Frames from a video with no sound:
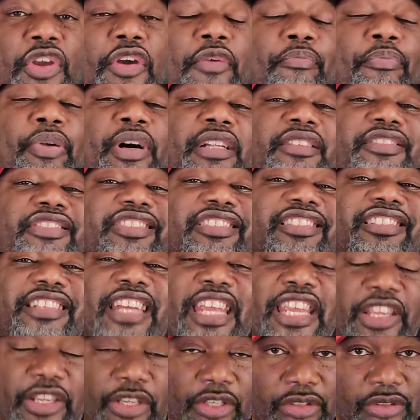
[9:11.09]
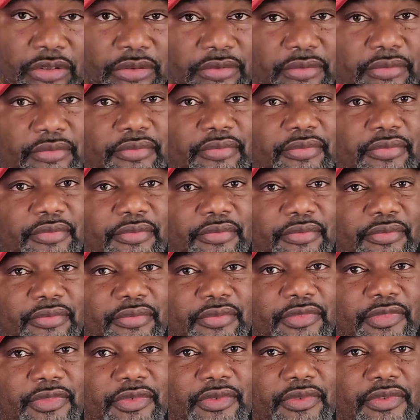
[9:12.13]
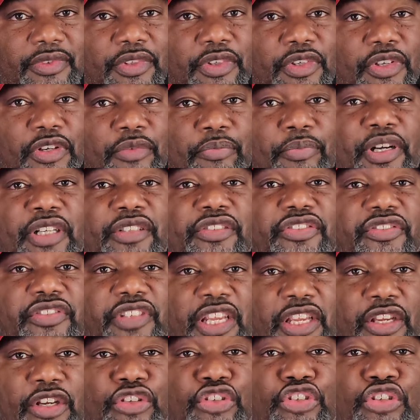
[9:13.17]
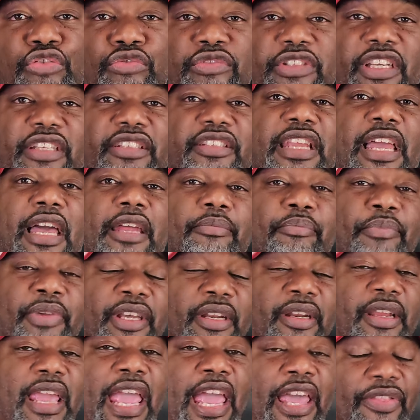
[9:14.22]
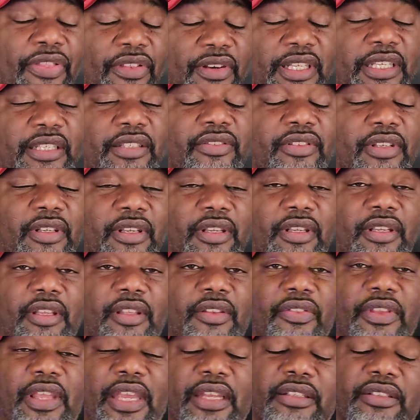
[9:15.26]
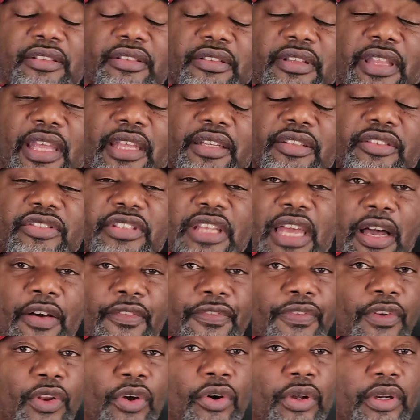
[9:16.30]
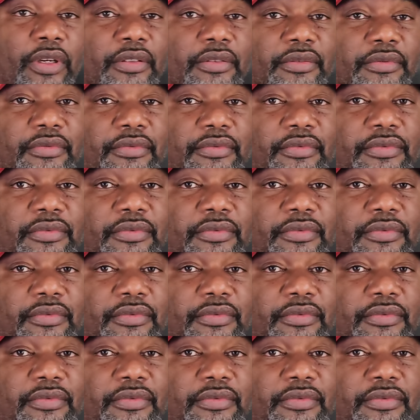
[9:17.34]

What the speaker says: But still, you just got better athletes than South Florida.